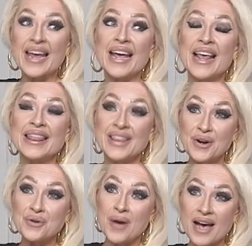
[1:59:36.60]
And there
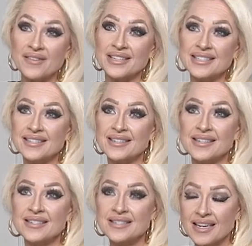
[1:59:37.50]
you have it.
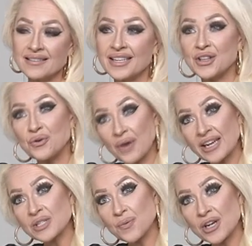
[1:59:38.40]
Suddenly the
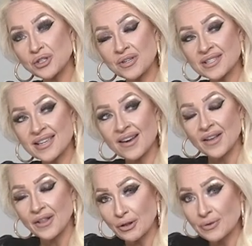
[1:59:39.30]
greatest price you could see on
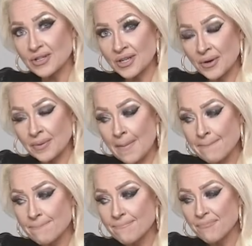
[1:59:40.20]
the loose stone,
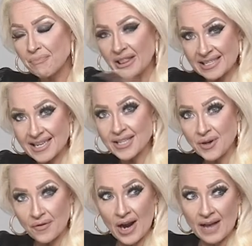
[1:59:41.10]
but this has
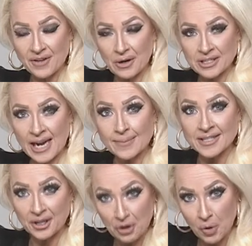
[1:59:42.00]
over a half carat in diamonds
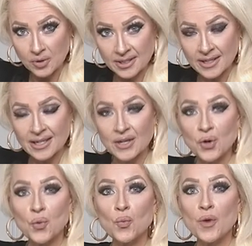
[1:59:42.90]
and gold.
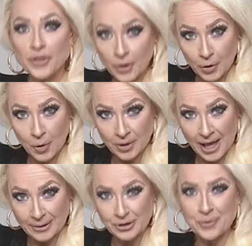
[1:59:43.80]
With your gold
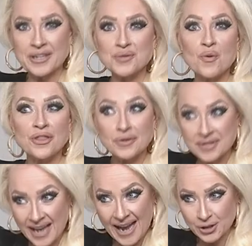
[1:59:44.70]
color choice, with your
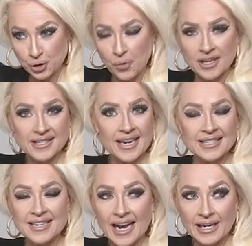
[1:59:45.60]
size choice,
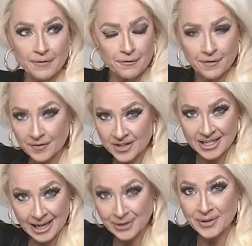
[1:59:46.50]
it's not even fifteen
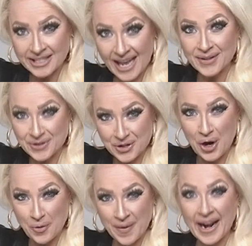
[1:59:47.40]
hundred dollars to
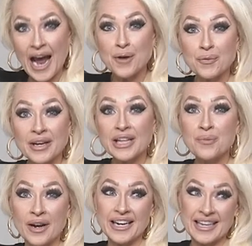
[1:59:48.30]
open. I really
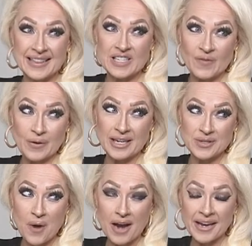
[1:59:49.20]
want to get these phone lines
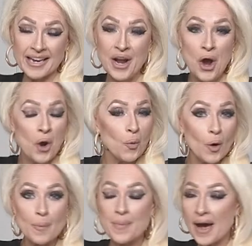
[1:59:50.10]
rocking. We're
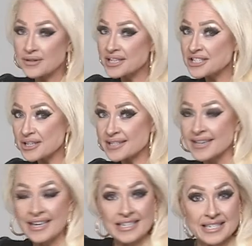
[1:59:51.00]
about to just
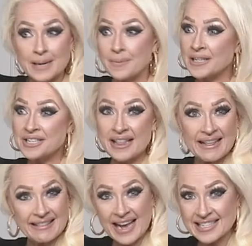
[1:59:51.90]
dip into that
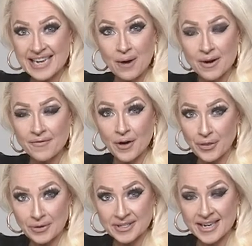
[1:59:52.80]
last hour of our
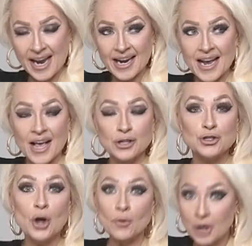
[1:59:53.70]
Thursday.
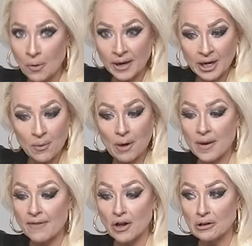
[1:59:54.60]
Don't go anywhere. We
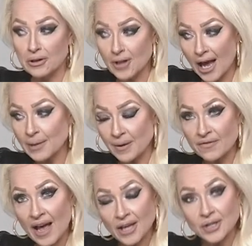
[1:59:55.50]
have a lot of big
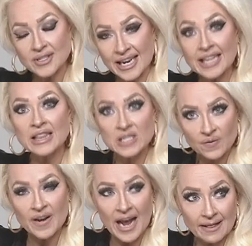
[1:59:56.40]
values in this
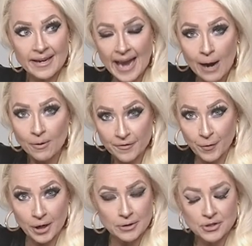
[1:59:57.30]
finale hour for
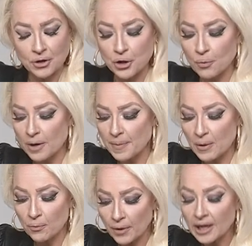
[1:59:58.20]
you, so you would be
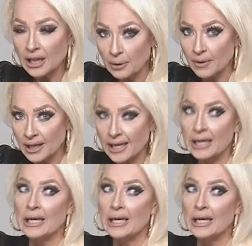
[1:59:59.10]
really, really,